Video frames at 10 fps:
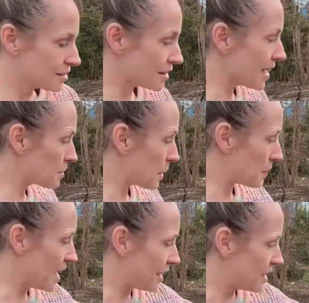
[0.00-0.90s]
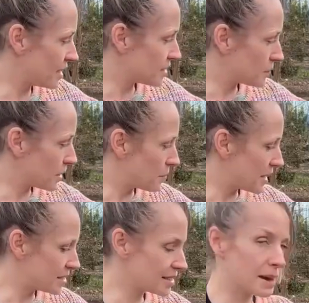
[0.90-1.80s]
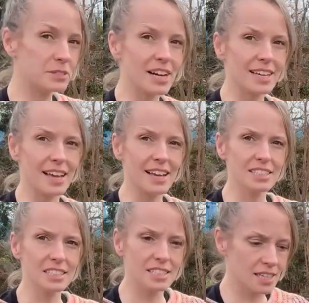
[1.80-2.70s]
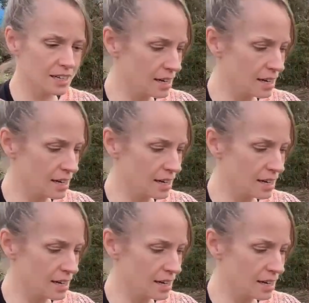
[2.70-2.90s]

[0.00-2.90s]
So that's my plan, is where my snapdragon ended,